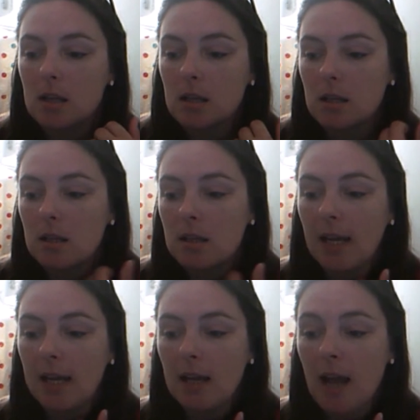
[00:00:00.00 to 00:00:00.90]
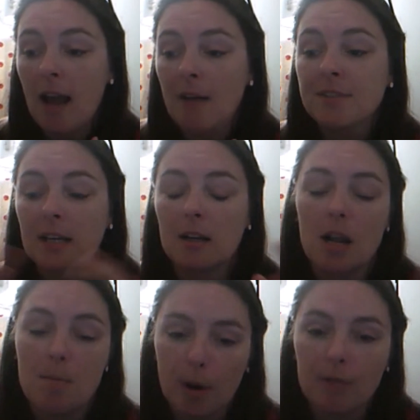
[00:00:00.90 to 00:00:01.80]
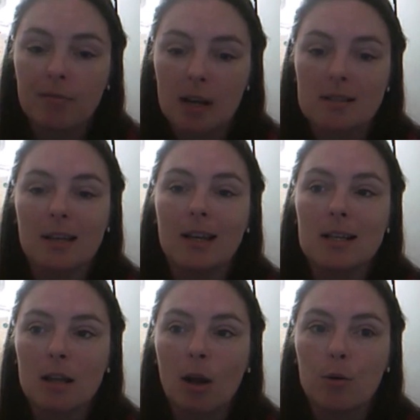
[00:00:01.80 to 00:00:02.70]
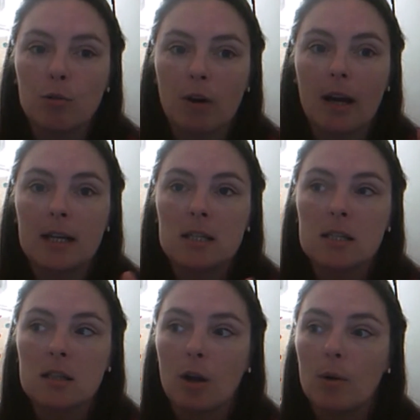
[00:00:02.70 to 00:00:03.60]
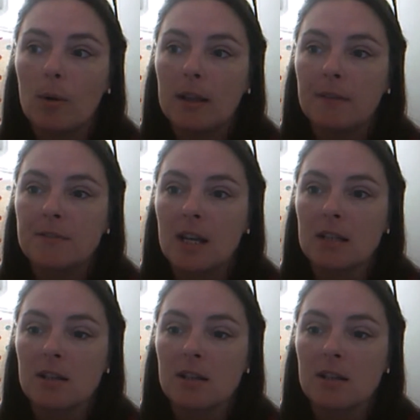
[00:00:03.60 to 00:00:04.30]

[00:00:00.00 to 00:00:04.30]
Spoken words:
They have said it in both letters that it is low grade, so, and they've said it's